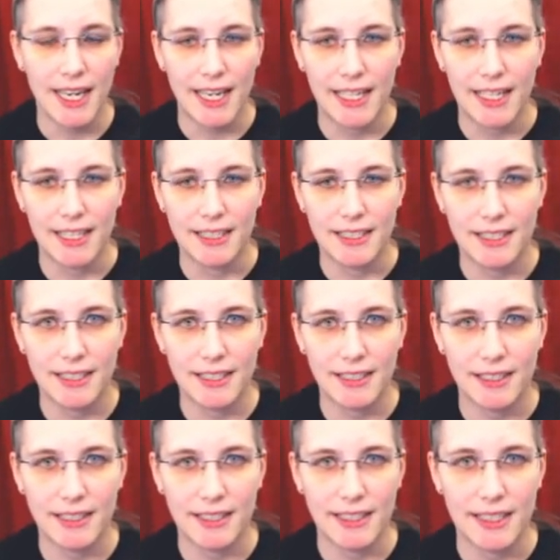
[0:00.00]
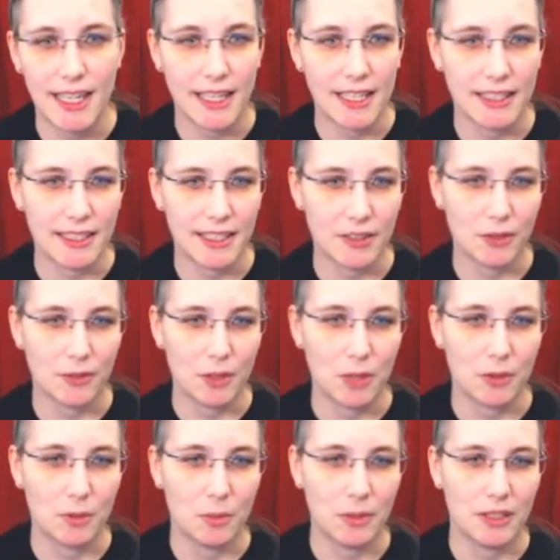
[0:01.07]
And yeah, in case of
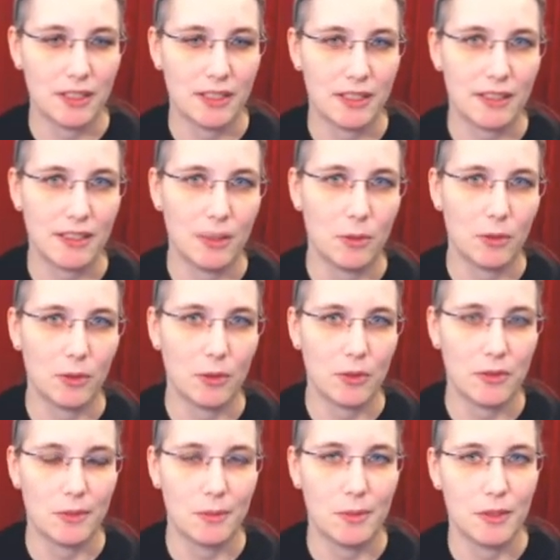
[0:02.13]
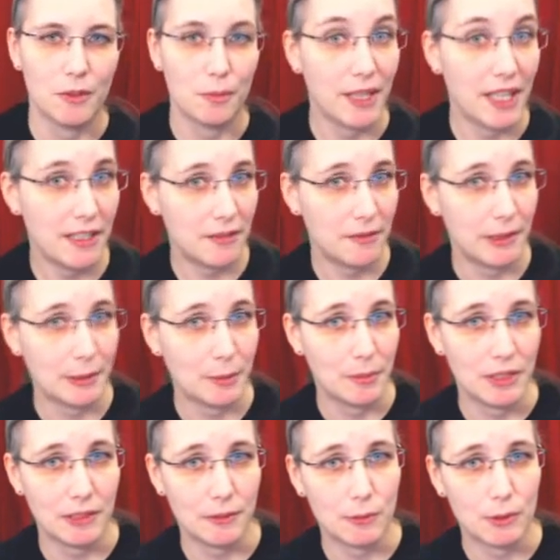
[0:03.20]
Octoprint, there was also a bit of brand
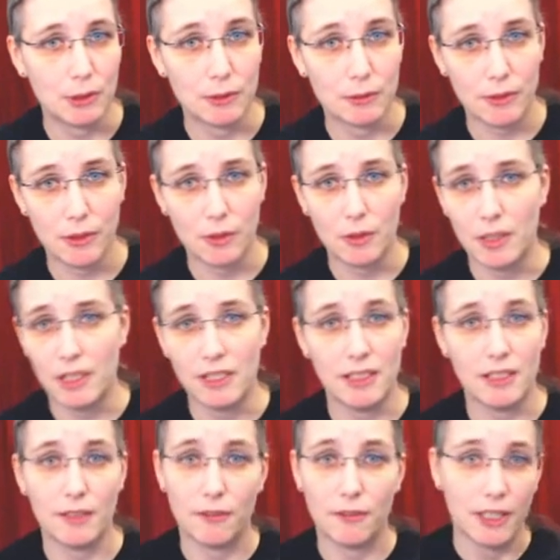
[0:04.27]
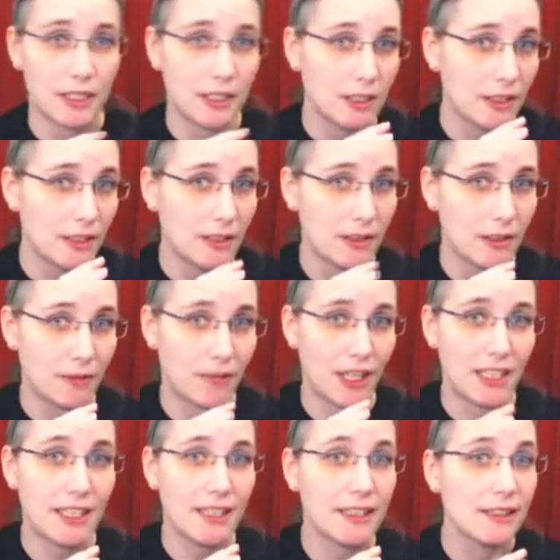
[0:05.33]
development involved. So I need a funny, a
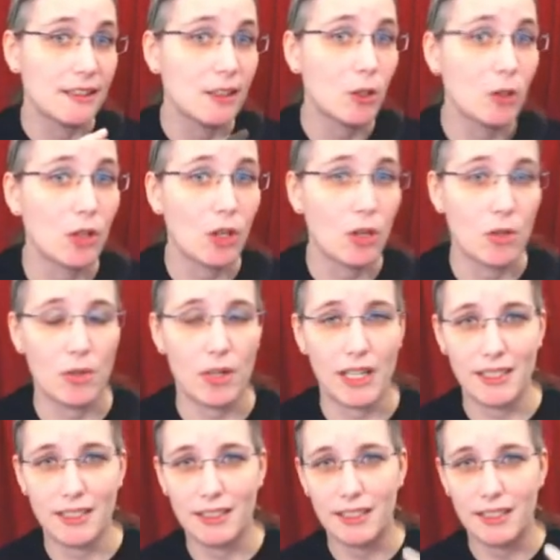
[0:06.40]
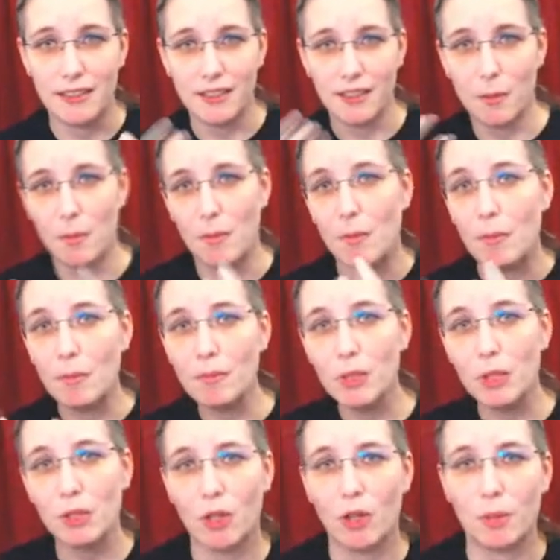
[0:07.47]
funny little logo. I need some
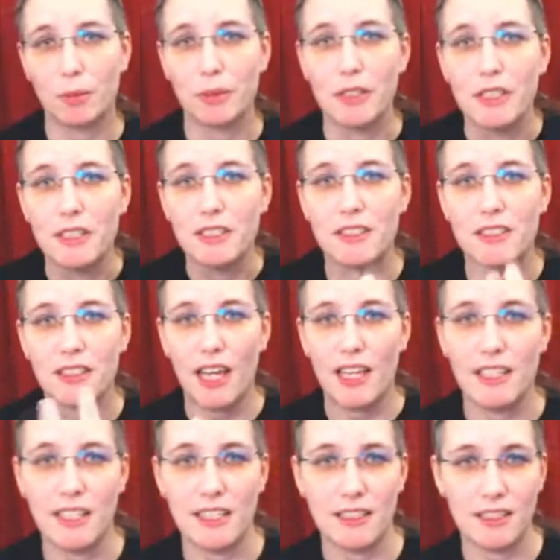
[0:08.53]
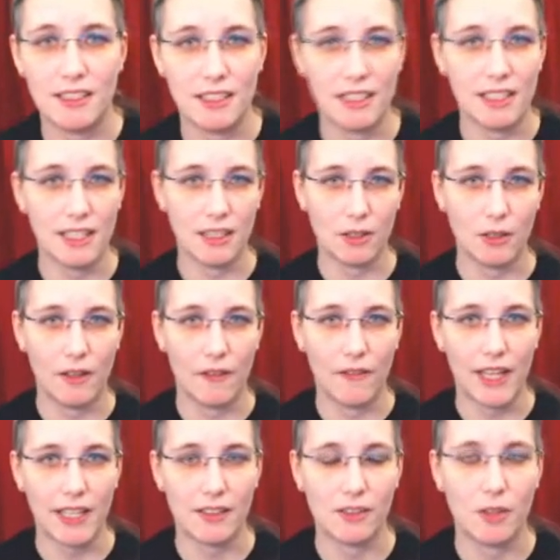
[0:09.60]
corporate identity and all
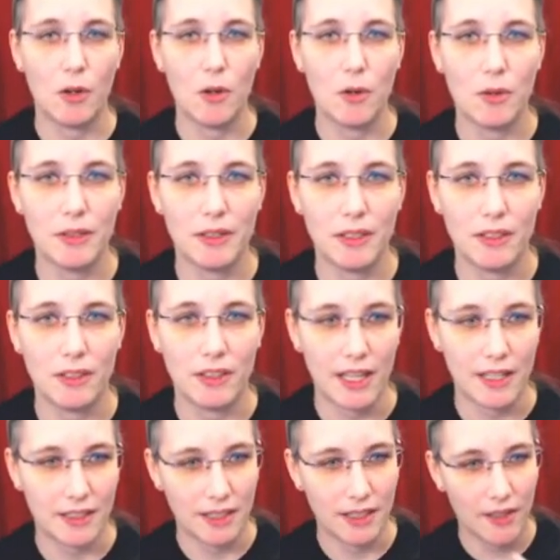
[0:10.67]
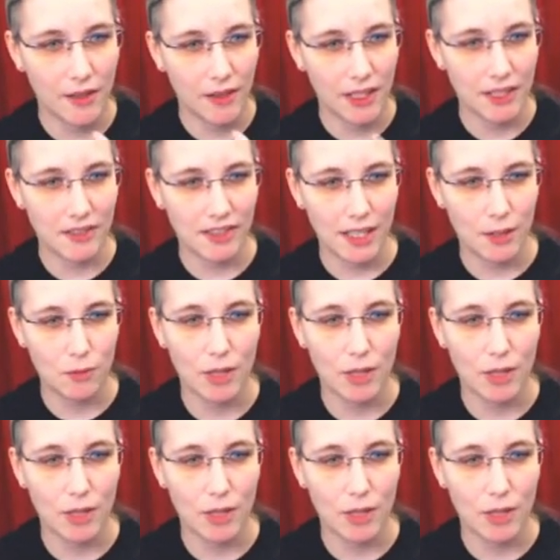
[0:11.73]
that, so that things get